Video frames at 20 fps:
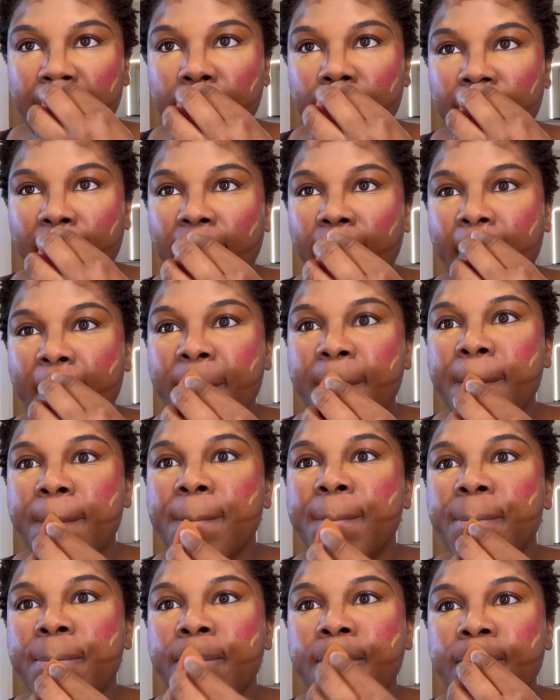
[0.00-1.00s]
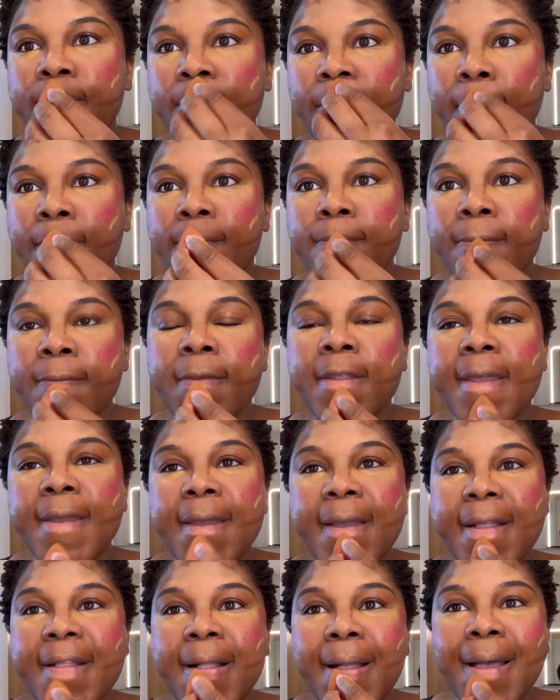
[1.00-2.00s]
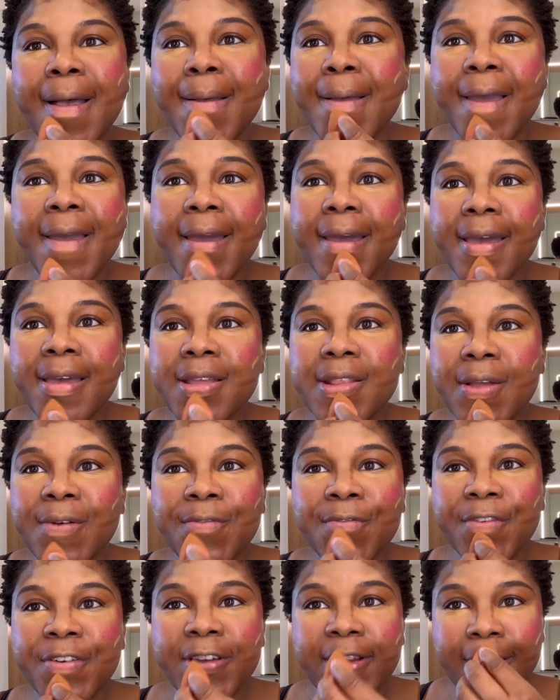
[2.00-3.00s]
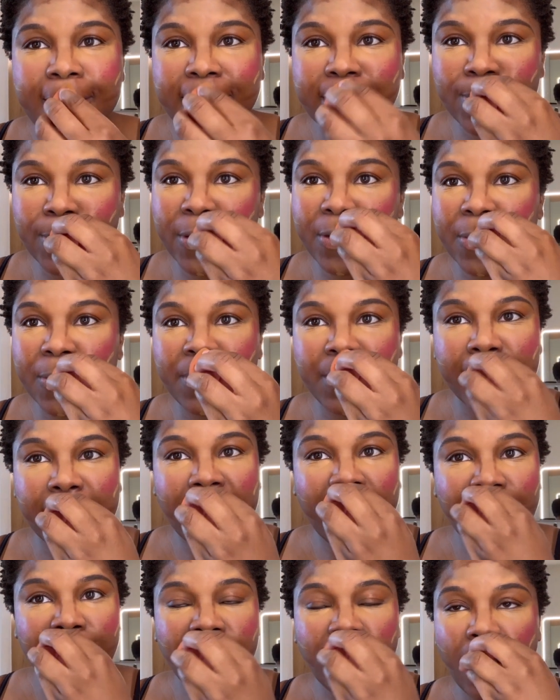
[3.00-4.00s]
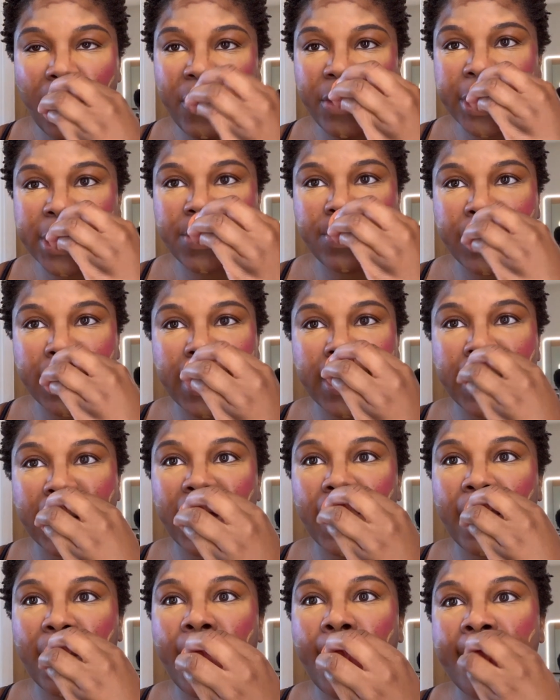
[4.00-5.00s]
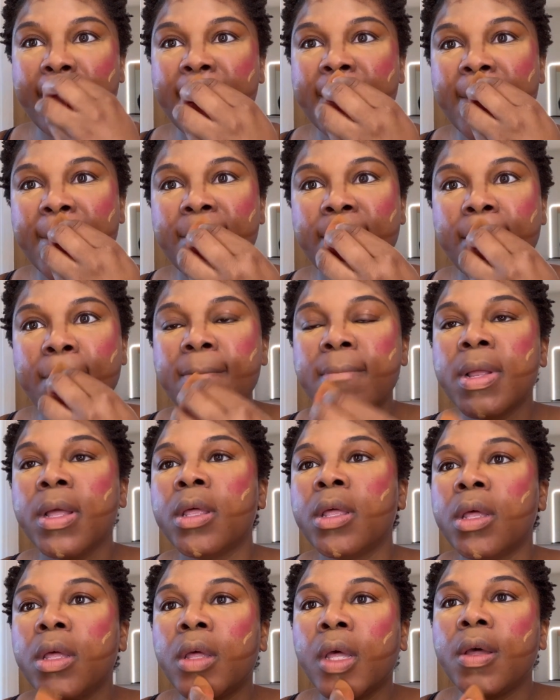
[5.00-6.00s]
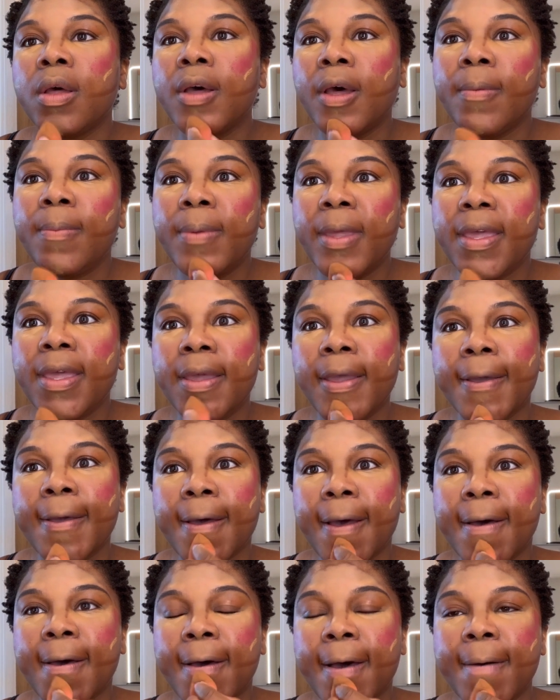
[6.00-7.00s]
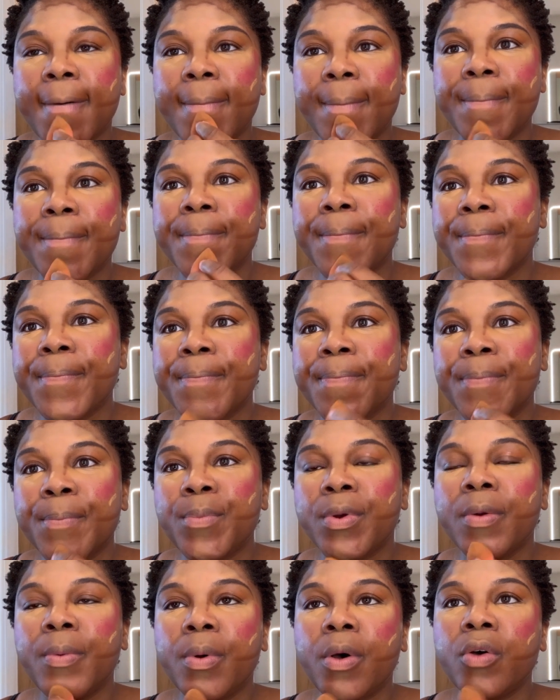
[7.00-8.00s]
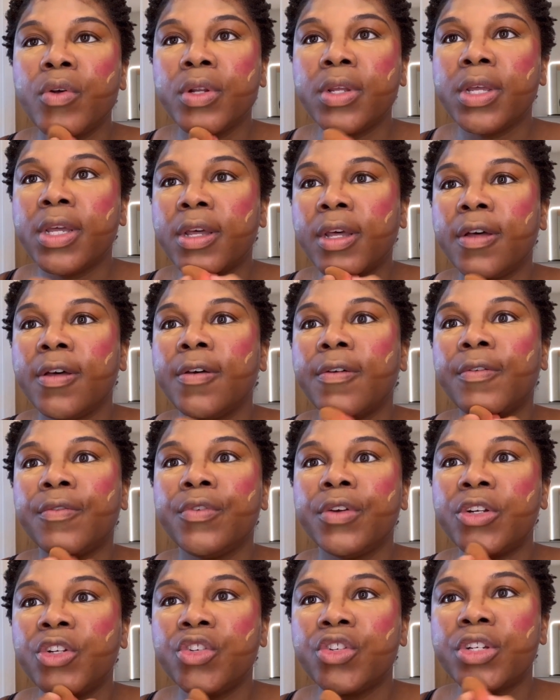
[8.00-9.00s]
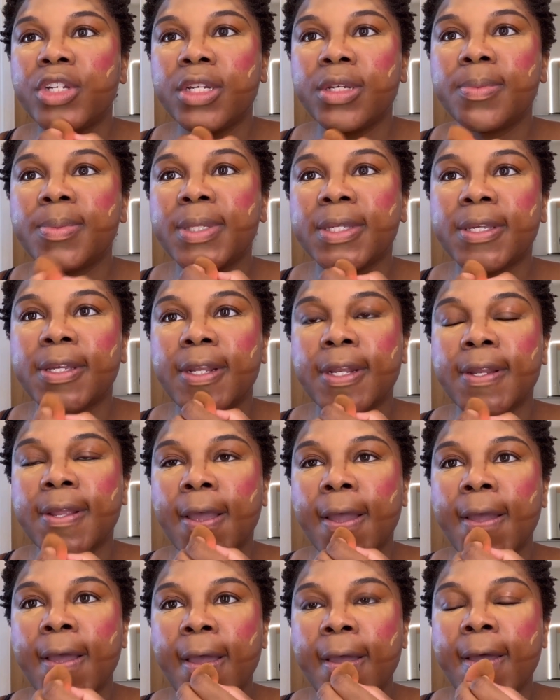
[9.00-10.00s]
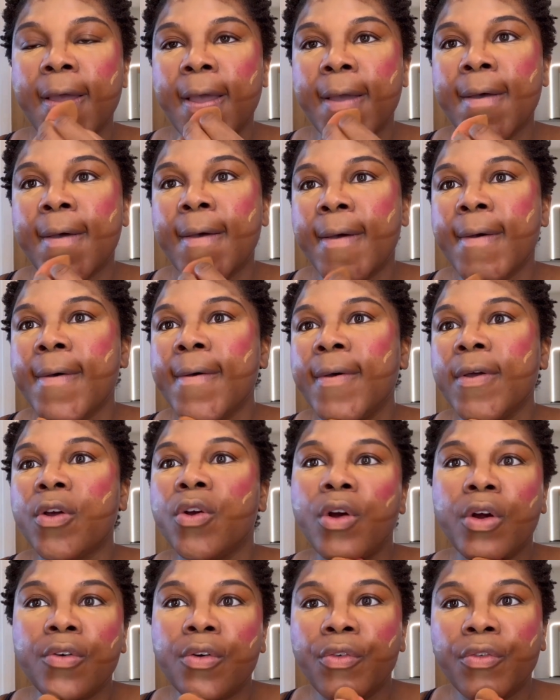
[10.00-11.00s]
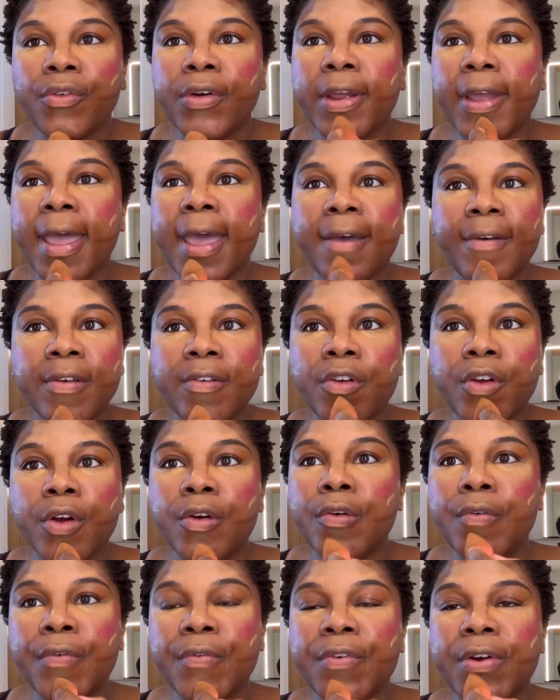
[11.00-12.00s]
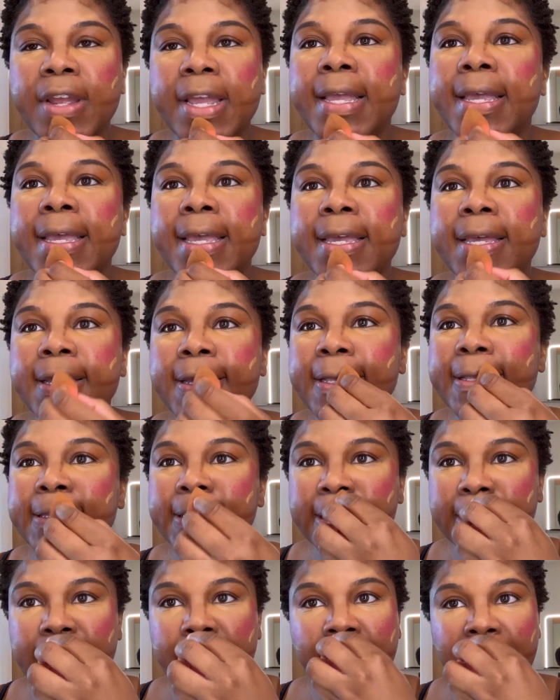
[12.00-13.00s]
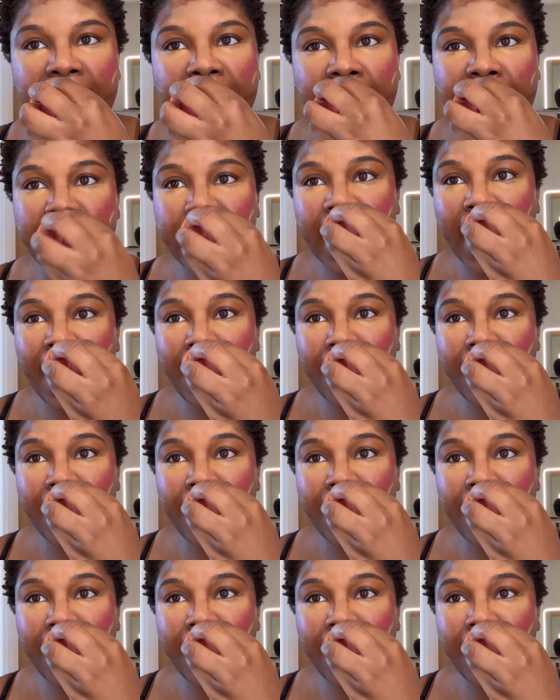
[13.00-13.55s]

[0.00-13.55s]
So, and I ain't no friend expert, but I've always been a big proponent of friendships and having girlfriends, and